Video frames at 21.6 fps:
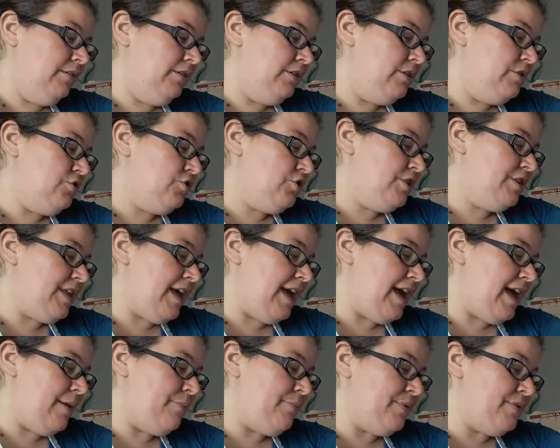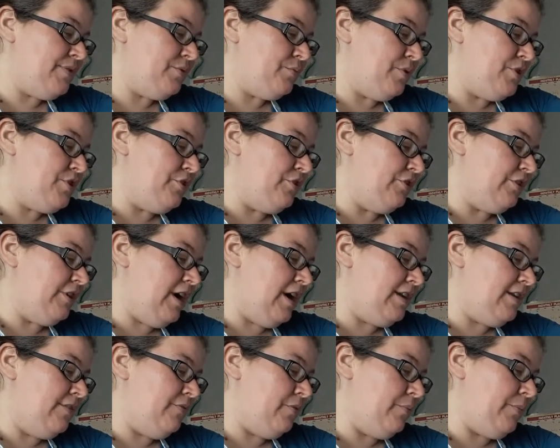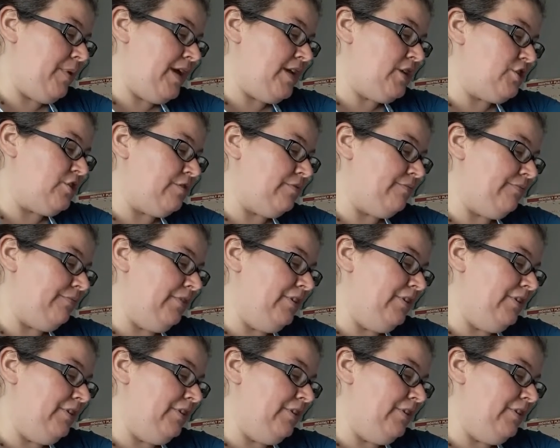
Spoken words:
usually that happens when you're kind of impatient.